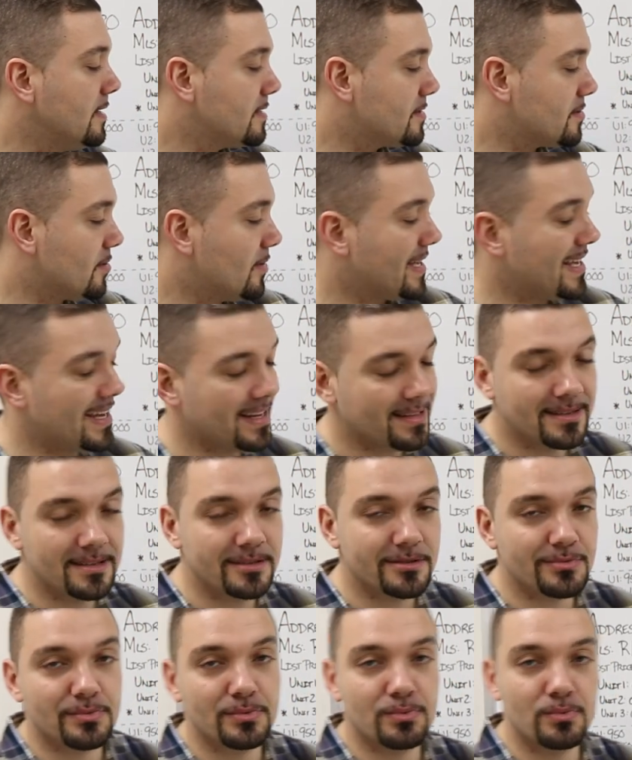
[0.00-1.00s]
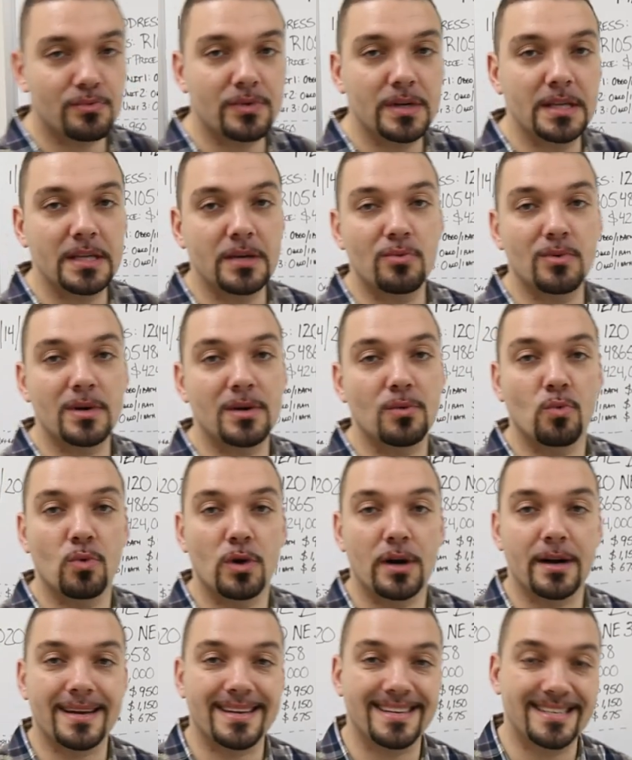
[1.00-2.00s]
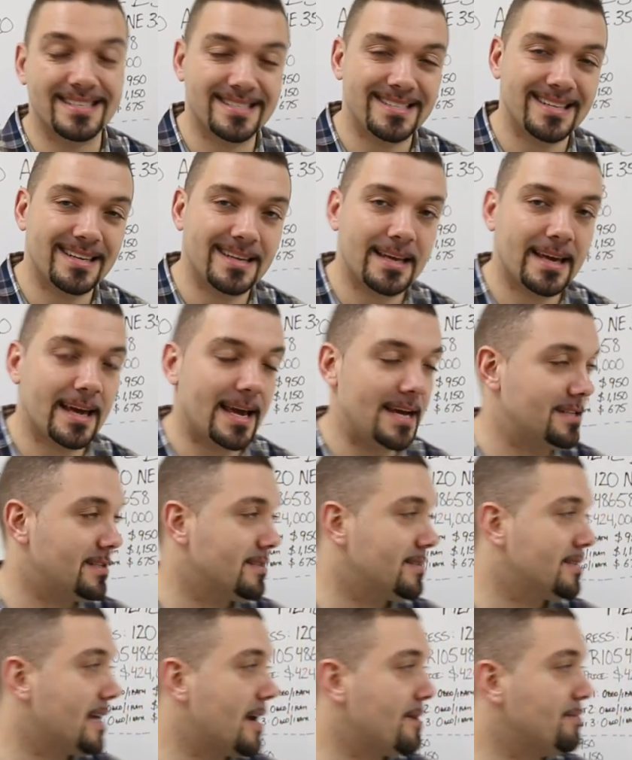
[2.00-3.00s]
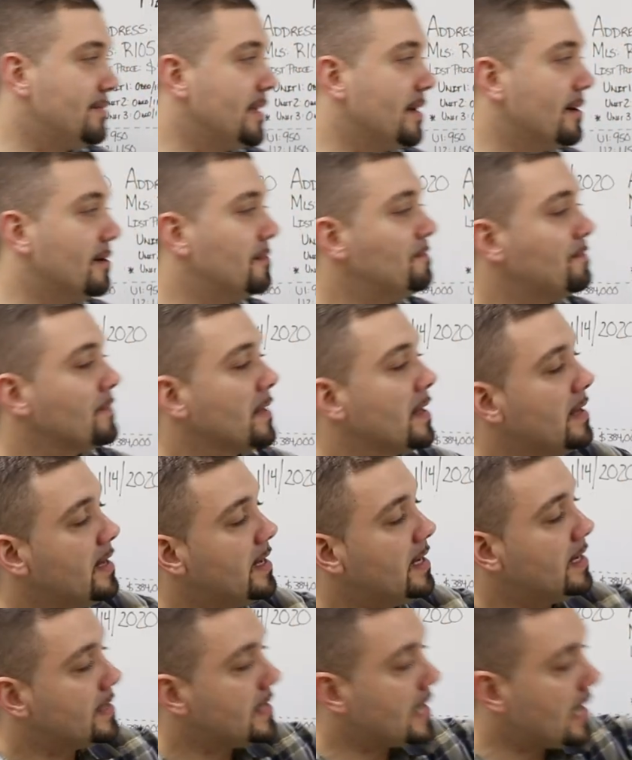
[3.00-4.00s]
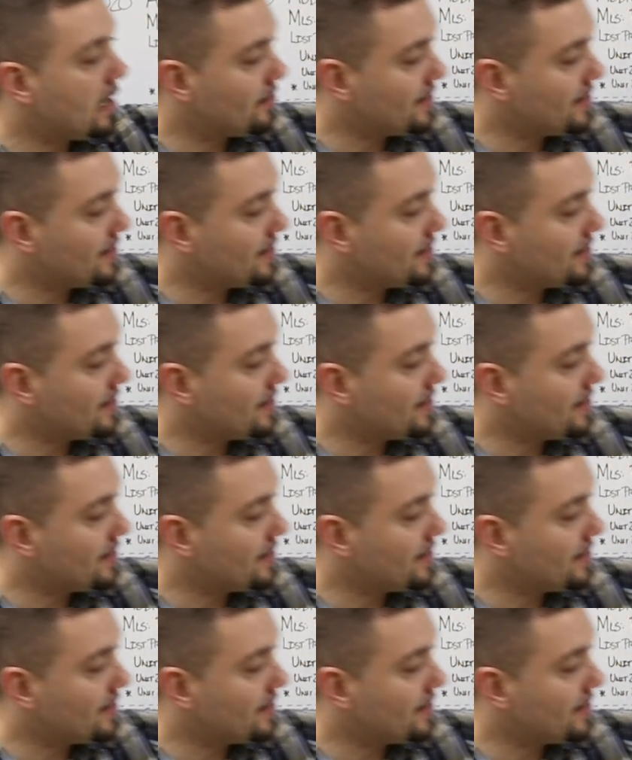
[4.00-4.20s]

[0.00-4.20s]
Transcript: So again, this really wouldn't work in a syndication type deal. Now